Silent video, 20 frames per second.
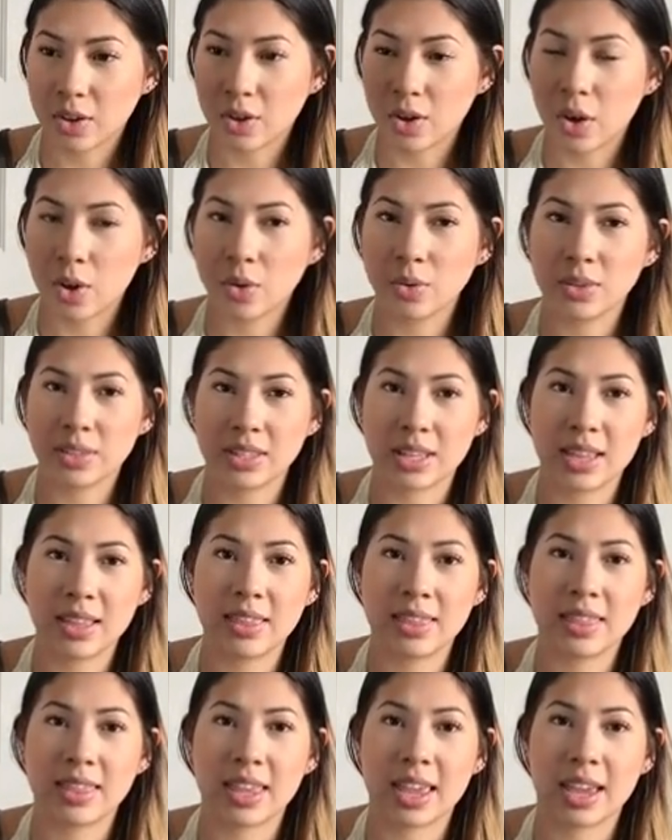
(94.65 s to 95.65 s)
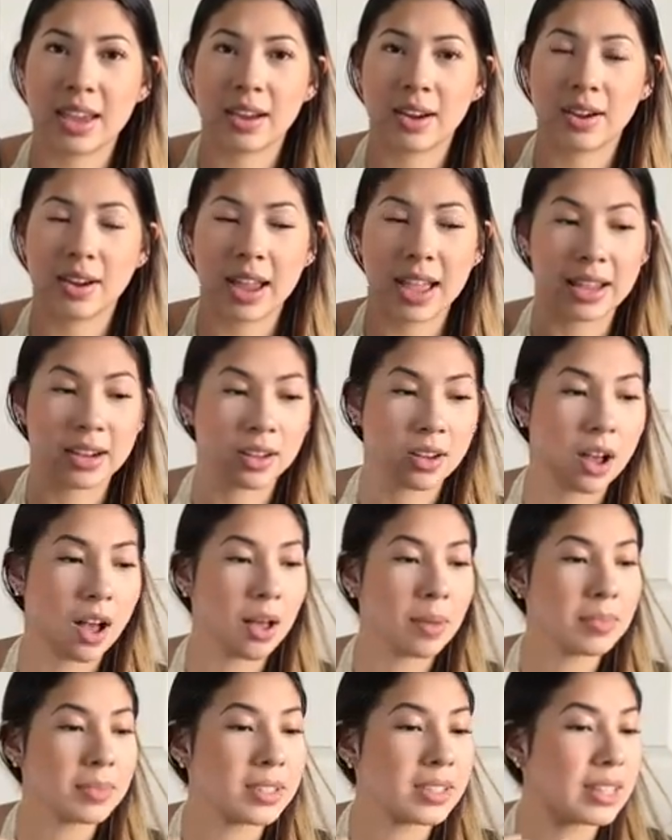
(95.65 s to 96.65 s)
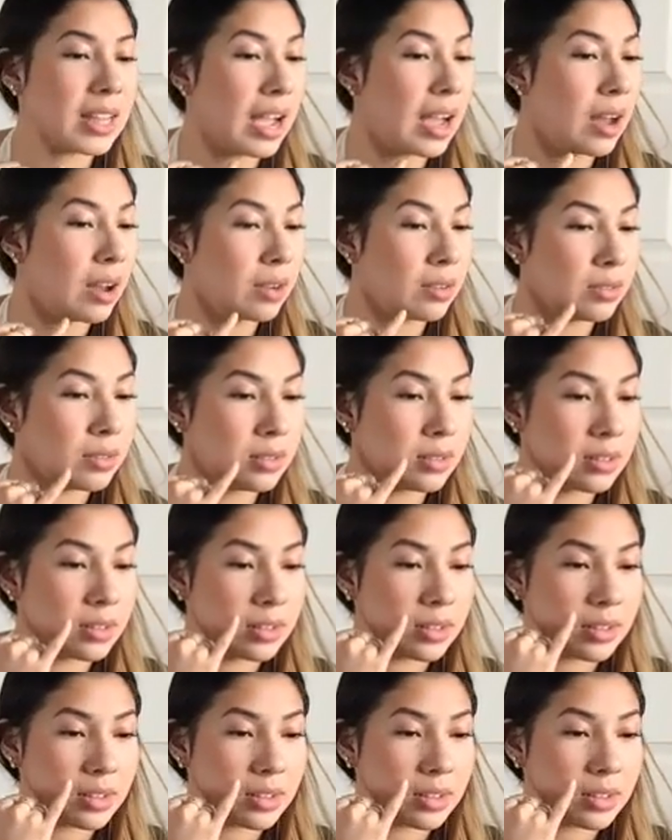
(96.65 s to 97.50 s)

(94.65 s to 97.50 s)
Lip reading: goes in there and calms down